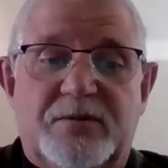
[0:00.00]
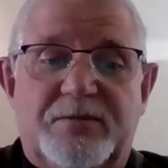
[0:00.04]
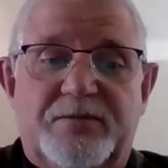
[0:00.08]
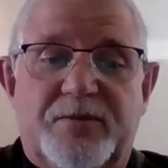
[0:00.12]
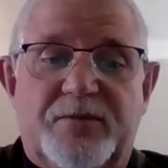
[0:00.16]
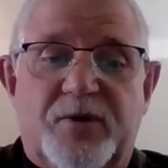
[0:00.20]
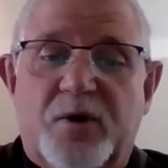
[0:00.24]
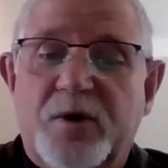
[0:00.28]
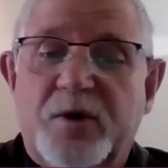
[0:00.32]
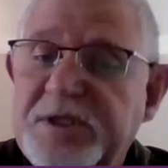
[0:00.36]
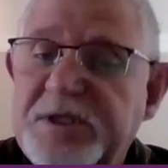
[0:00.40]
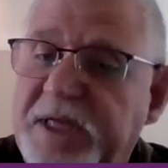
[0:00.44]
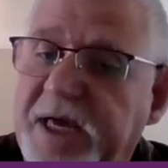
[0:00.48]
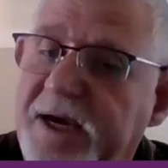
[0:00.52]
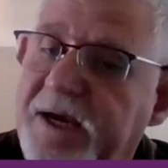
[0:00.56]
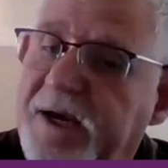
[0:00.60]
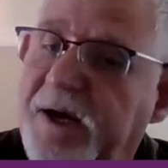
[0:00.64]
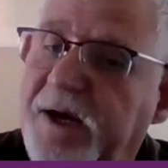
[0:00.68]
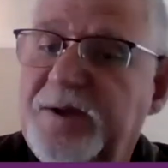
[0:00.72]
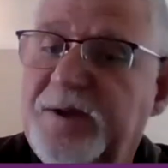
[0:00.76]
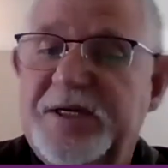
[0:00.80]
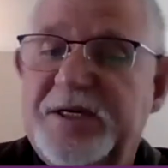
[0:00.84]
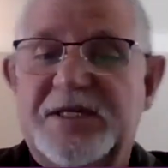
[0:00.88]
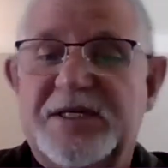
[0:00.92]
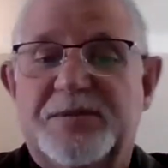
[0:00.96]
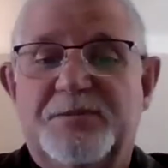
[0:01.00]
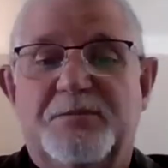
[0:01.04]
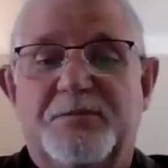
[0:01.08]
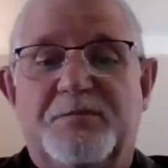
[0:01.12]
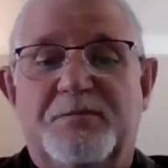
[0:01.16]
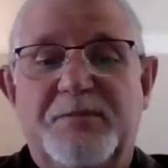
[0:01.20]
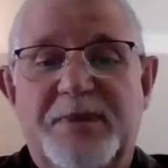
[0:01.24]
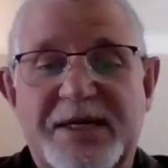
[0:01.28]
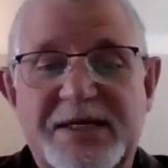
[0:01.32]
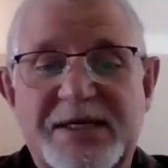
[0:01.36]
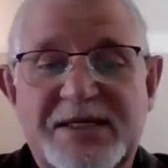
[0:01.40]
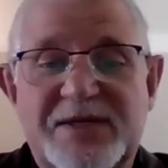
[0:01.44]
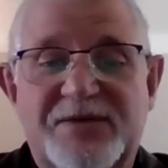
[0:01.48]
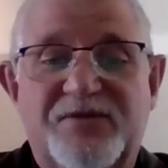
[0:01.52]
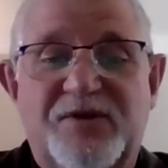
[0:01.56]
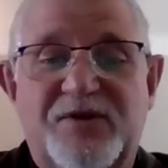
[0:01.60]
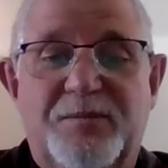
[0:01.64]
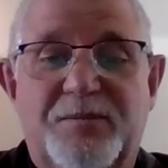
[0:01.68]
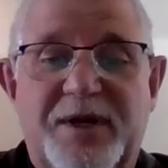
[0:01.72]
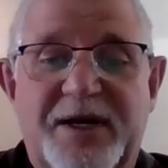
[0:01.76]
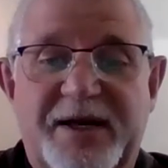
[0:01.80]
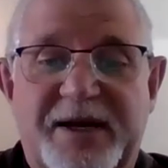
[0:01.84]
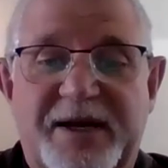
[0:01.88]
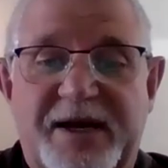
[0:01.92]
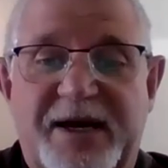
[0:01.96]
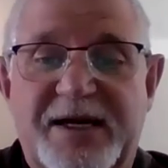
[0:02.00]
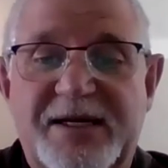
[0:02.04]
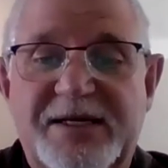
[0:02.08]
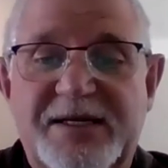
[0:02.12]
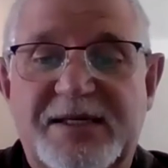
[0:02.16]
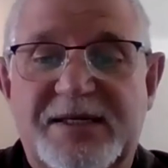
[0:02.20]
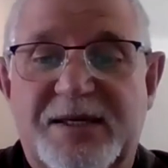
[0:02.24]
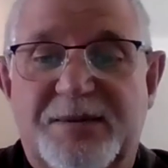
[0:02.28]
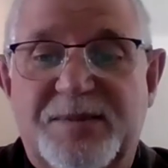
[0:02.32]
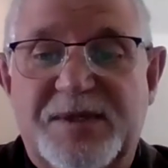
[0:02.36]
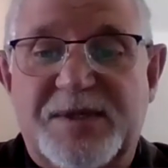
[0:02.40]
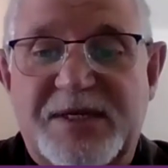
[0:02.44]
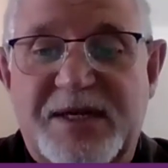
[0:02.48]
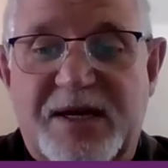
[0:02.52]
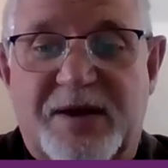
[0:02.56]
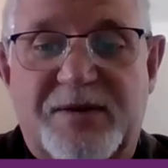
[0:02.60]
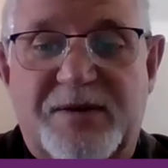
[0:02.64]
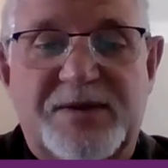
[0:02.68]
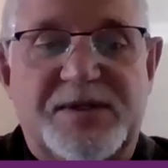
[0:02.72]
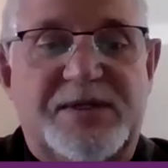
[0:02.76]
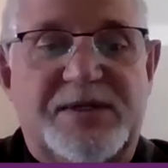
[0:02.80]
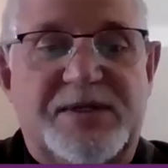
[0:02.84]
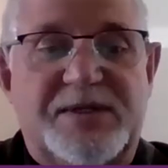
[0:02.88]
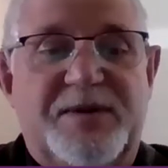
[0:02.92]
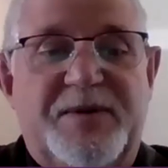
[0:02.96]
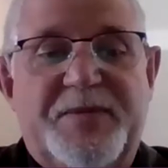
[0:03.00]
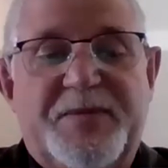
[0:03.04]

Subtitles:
All stakeholders must familiarize themselves